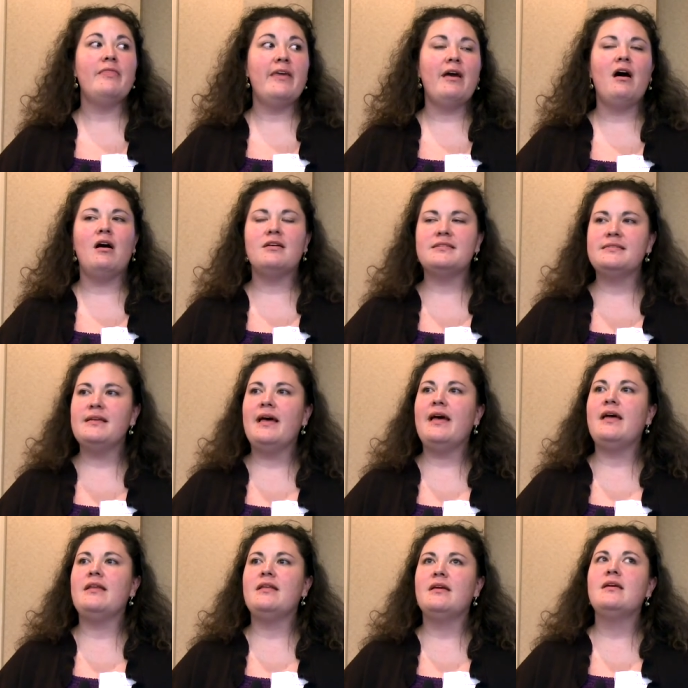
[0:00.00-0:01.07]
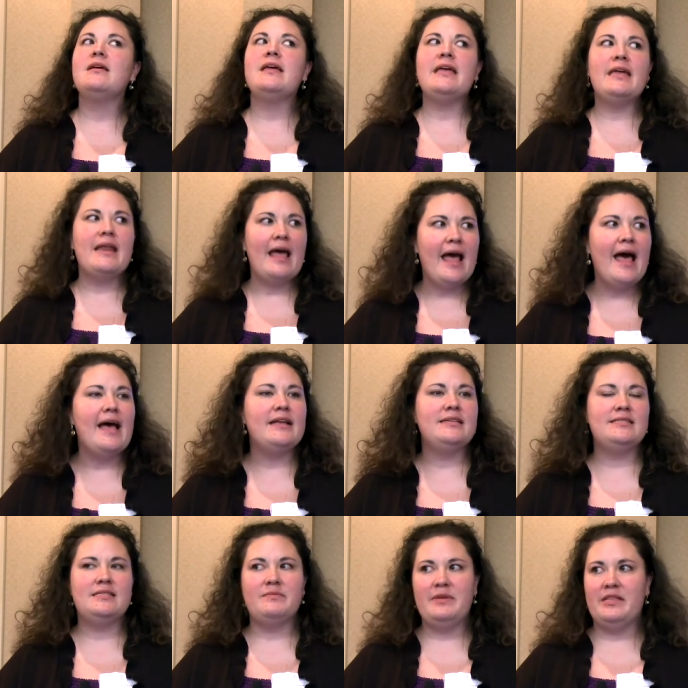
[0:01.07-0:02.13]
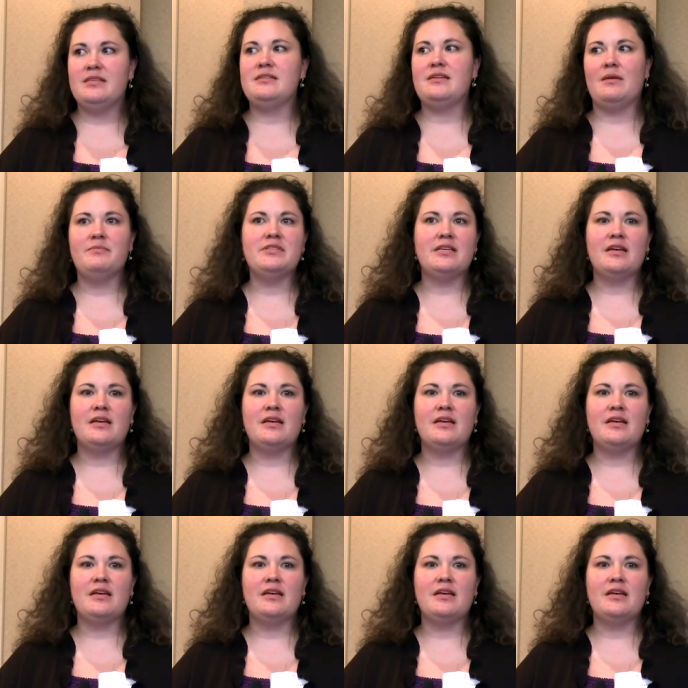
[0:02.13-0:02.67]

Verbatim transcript: they all said it had to be the stem